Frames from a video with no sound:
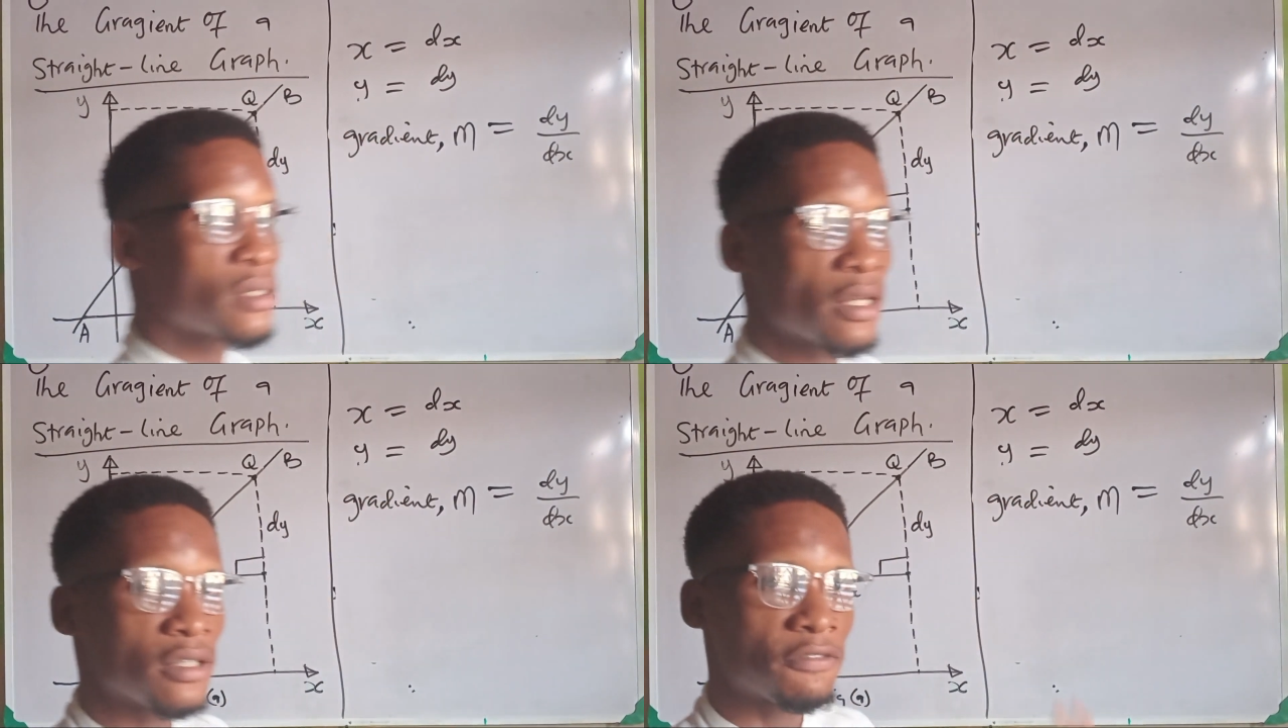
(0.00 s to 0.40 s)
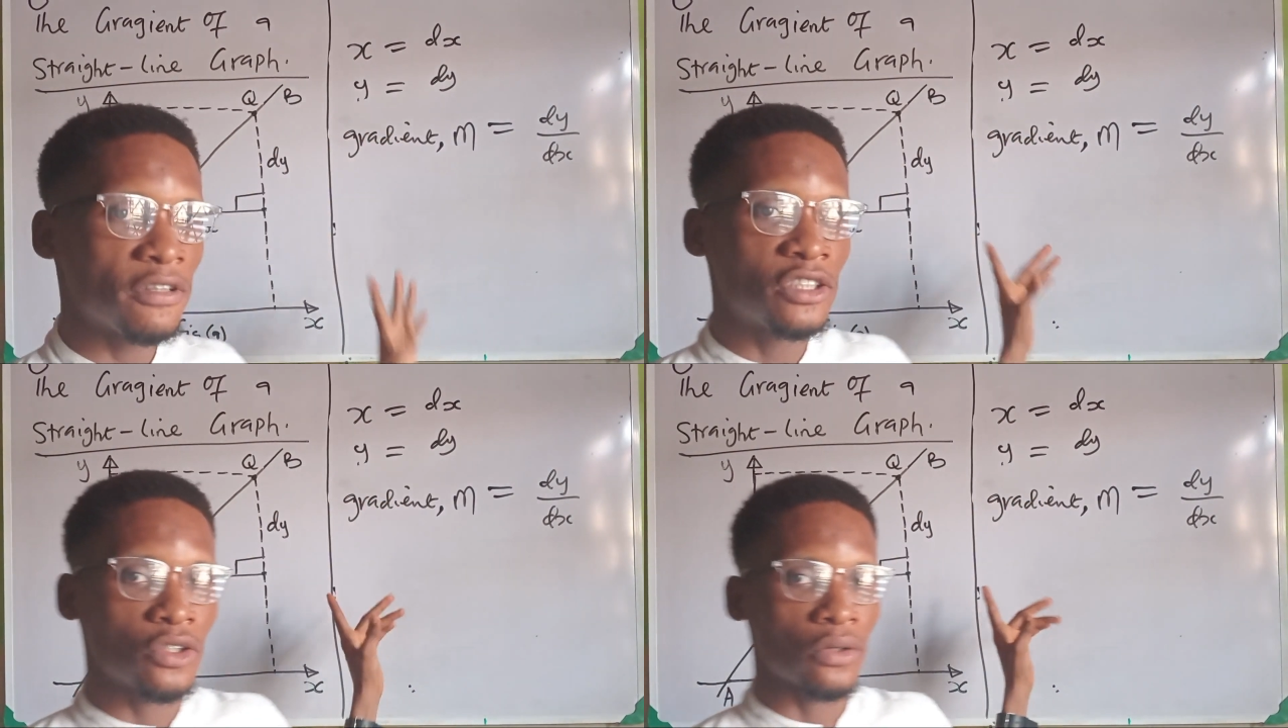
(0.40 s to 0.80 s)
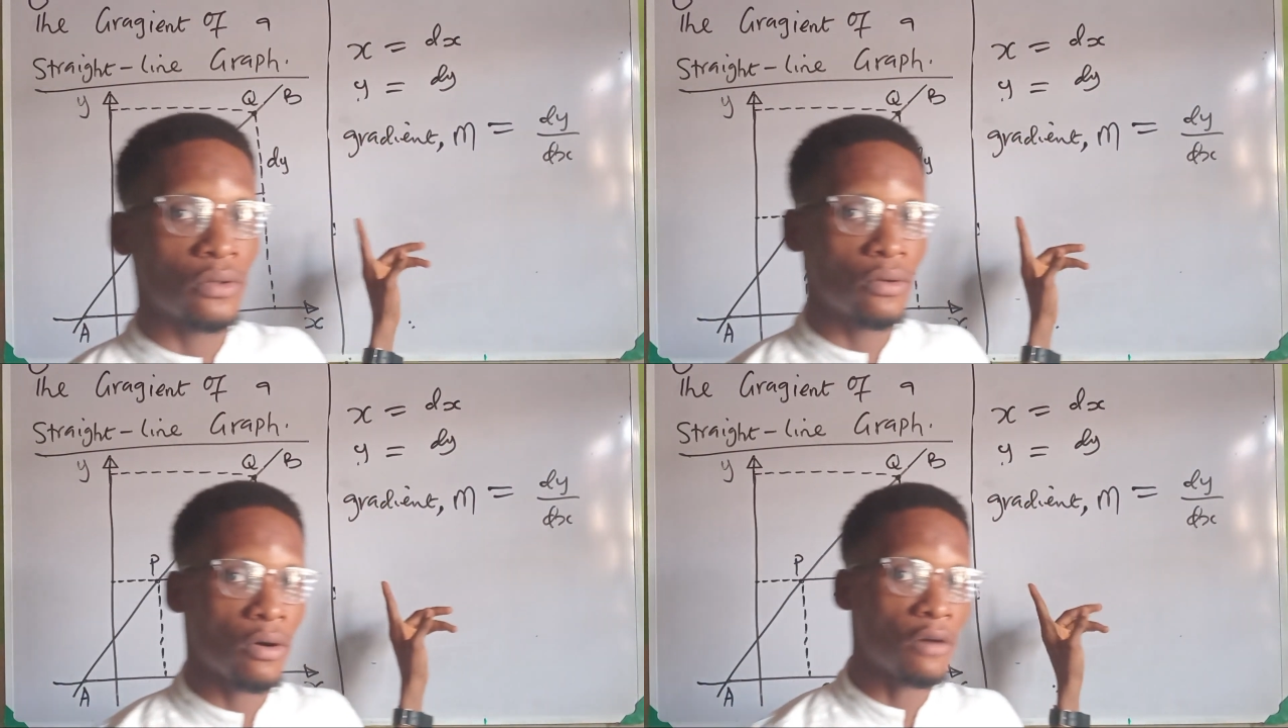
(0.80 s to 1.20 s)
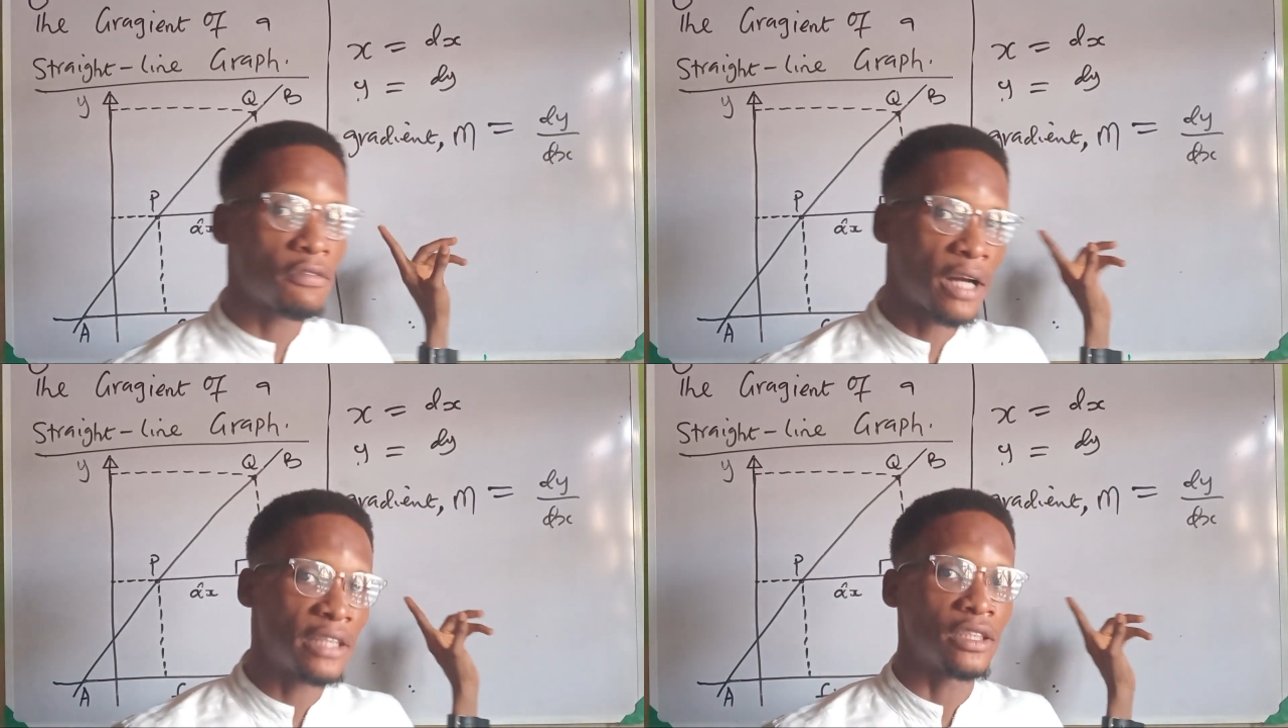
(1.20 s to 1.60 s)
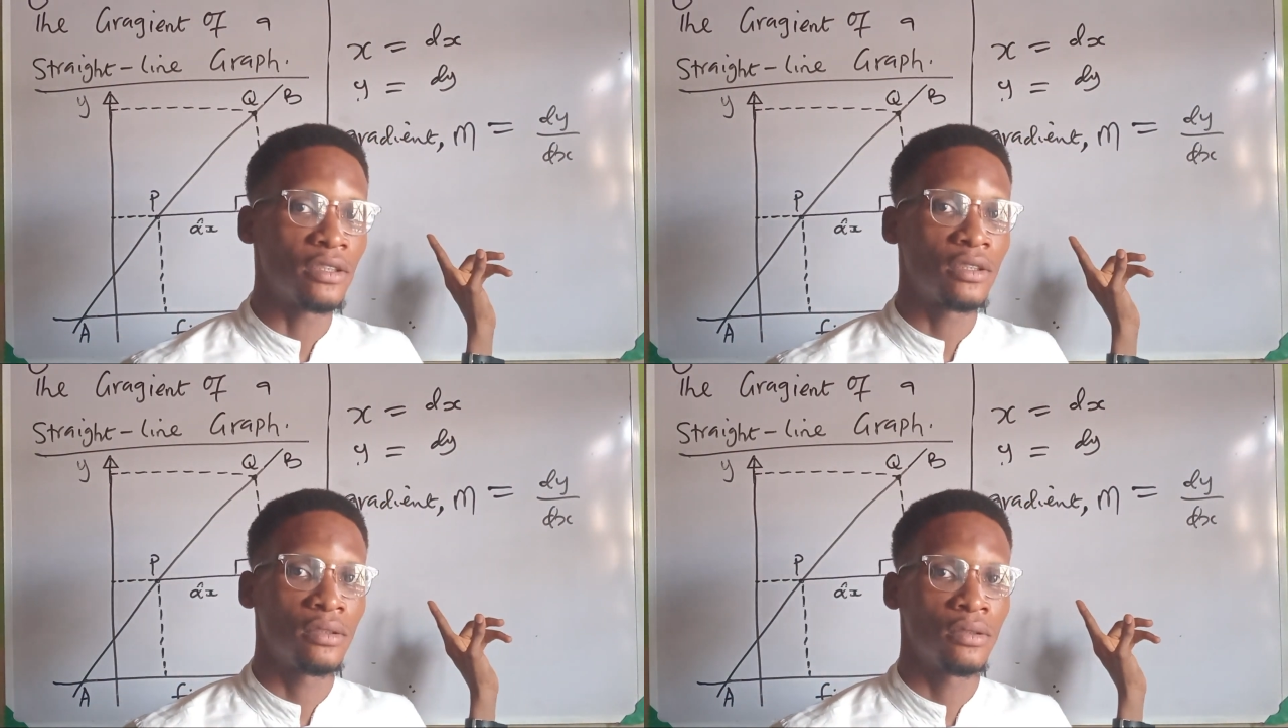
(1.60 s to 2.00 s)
the definition of gradient.